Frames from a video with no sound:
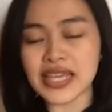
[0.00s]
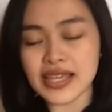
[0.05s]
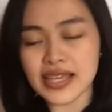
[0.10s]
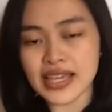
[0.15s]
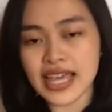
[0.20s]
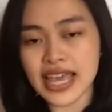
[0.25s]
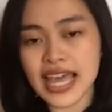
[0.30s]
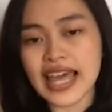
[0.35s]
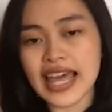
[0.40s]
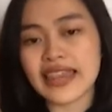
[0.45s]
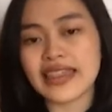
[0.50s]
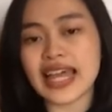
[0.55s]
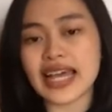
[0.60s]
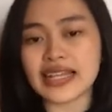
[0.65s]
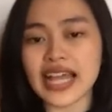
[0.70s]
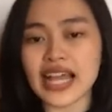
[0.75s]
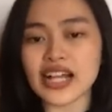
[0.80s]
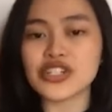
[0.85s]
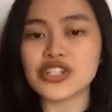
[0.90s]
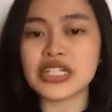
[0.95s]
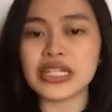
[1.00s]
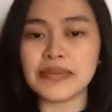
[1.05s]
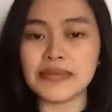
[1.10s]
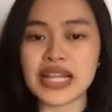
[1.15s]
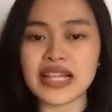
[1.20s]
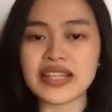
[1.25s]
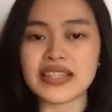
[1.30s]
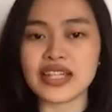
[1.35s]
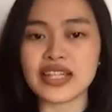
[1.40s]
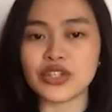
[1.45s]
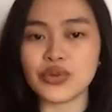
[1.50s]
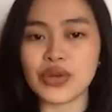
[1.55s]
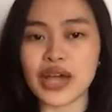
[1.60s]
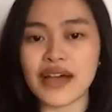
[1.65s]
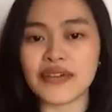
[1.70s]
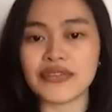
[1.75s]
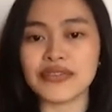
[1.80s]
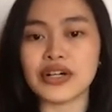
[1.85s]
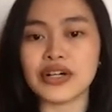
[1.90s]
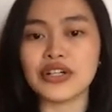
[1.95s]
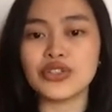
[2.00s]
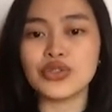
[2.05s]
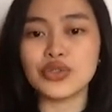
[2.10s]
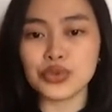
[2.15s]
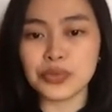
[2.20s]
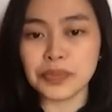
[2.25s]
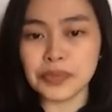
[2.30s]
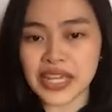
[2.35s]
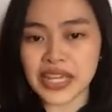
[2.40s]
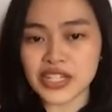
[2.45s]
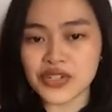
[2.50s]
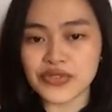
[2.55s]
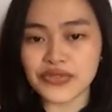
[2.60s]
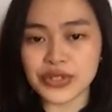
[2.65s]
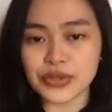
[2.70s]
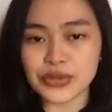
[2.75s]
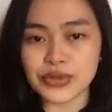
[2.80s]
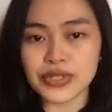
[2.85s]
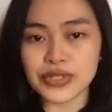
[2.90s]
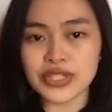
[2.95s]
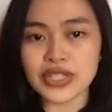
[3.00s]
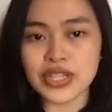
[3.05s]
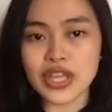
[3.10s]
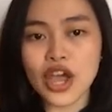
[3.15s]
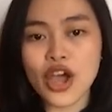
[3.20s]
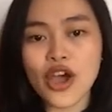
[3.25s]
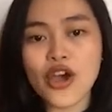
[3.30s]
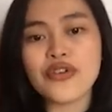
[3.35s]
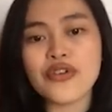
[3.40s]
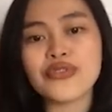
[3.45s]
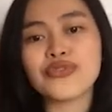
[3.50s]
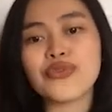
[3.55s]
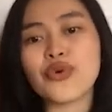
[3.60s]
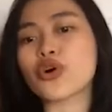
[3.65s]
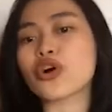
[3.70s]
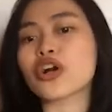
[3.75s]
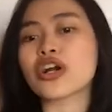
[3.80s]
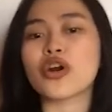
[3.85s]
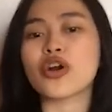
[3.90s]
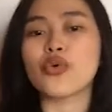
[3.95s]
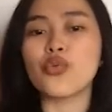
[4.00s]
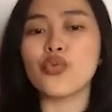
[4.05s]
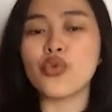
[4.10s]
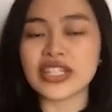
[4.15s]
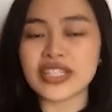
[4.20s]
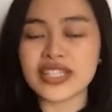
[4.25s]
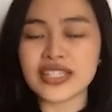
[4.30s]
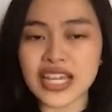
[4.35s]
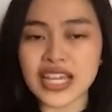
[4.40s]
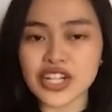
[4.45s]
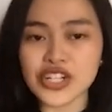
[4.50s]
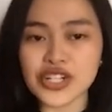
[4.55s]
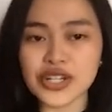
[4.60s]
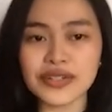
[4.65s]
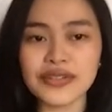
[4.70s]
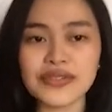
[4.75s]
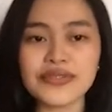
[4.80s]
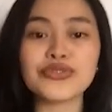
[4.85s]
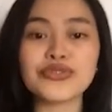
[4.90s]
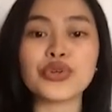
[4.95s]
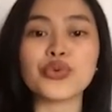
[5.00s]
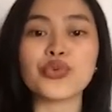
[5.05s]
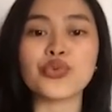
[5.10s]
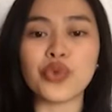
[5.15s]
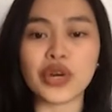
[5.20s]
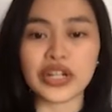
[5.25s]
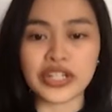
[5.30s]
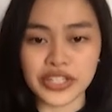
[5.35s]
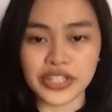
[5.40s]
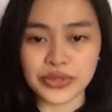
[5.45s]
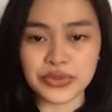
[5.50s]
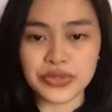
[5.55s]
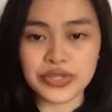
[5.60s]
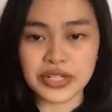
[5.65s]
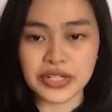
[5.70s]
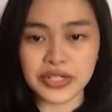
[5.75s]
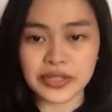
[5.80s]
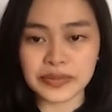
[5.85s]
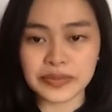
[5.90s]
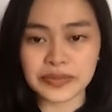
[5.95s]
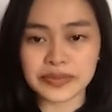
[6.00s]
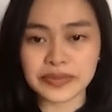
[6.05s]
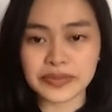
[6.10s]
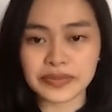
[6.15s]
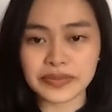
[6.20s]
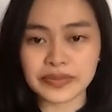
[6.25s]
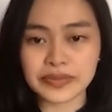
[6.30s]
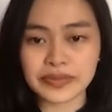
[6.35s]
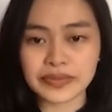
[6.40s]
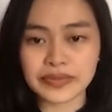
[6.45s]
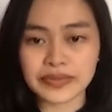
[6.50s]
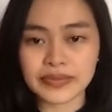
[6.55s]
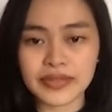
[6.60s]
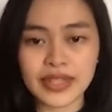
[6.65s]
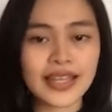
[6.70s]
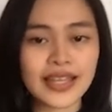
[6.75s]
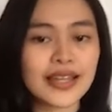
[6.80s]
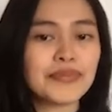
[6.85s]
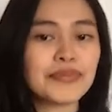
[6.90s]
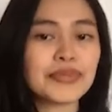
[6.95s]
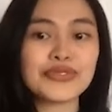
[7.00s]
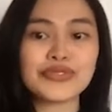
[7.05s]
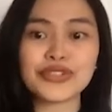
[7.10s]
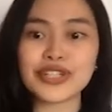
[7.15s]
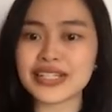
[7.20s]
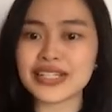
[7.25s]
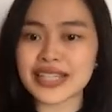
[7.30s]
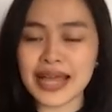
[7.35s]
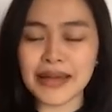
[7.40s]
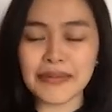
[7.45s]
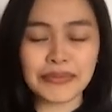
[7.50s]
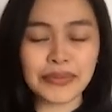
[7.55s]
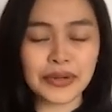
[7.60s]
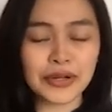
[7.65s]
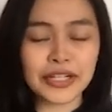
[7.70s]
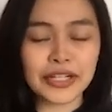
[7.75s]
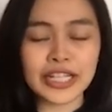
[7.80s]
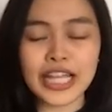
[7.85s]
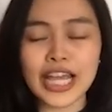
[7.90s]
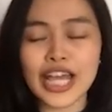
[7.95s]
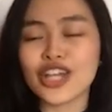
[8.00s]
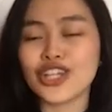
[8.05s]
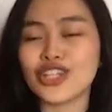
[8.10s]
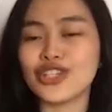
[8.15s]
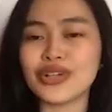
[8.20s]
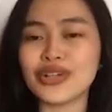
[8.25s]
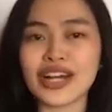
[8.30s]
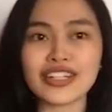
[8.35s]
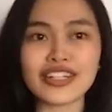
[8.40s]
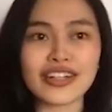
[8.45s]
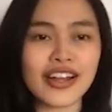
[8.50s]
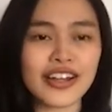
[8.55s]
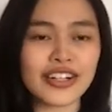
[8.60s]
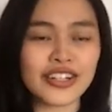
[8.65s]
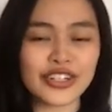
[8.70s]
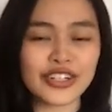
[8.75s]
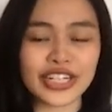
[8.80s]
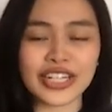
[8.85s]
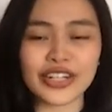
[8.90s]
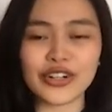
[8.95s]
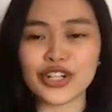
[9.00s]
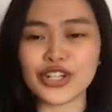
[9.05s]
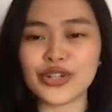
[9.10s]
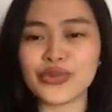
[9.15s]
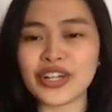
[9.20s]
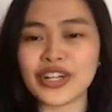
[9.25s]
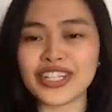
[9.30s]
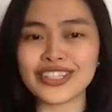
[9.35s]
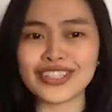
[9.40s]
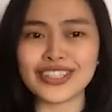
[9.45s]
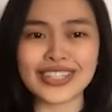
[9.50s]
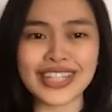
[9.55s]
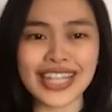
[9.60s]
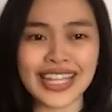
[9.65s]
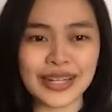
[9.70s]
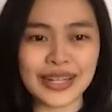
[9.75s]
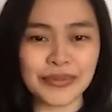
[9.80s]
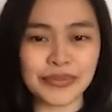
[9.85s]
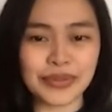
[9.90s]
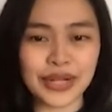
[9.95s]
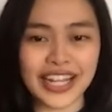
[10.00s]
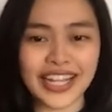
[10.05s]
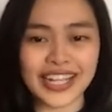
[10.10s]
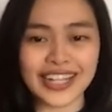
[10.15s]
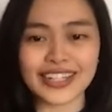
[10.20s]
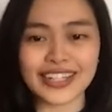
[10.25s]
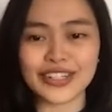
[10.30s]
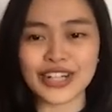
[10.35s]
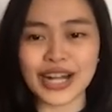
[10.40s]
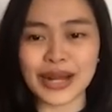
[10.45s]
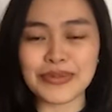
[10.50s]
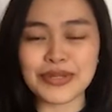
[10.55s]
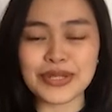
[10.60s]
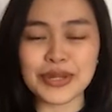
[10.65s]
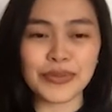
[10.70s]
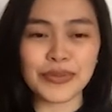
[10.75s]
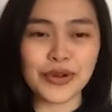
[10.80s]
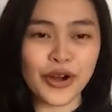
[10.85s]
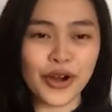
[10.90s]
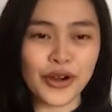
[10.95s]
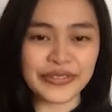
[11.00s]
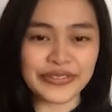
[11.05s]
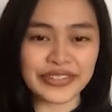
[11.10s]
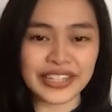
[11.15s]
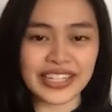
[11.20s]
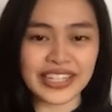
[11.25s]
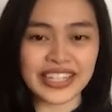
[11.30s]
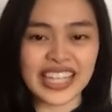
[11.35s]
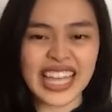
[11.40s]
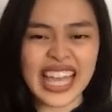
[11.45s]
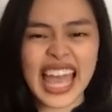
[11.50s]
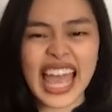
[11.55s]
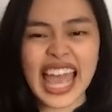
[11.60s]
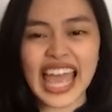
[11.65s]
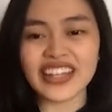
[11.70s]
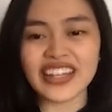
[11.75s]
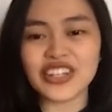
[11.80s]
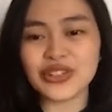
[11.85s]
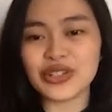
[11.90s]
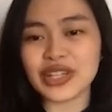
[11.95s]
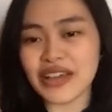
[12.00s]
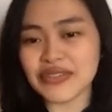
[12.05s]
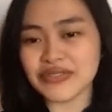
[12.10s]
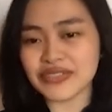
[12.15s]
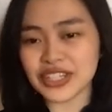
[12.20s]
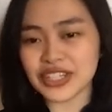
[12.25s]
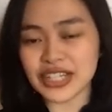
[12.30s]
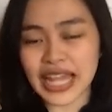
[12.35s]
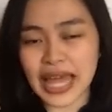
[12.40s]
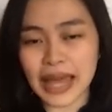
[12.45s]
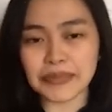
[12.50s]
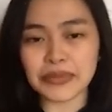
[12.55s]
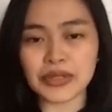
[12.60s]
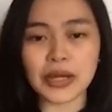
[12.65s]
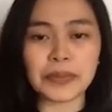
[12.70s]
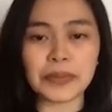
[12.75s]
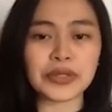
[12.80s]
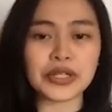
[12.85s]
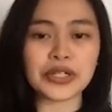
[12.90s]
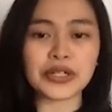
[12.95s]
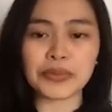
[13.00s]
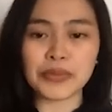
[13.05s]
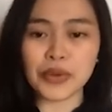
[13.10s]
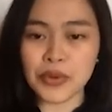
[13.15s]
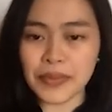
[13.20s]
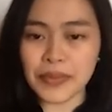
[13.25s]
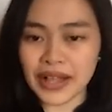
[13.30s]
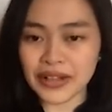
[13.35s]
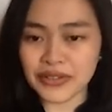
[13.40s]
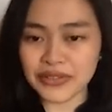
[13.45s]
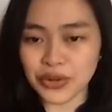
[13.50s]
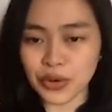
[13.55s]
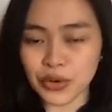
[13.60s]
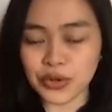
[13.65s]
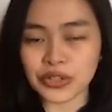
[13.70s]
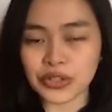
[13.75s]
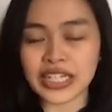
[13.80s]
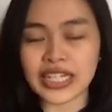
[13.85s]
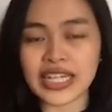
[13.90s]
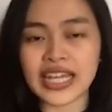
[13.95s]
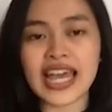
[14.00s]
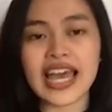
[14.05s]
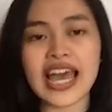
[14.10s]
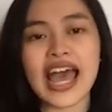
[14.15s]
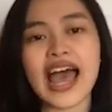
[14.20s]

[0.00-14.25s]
B. That actually means that you have 2 page views for one session for one user. But for example, you got hungry or you wanted to take a break, grab some coffee, and you left your laptop or your mobile phone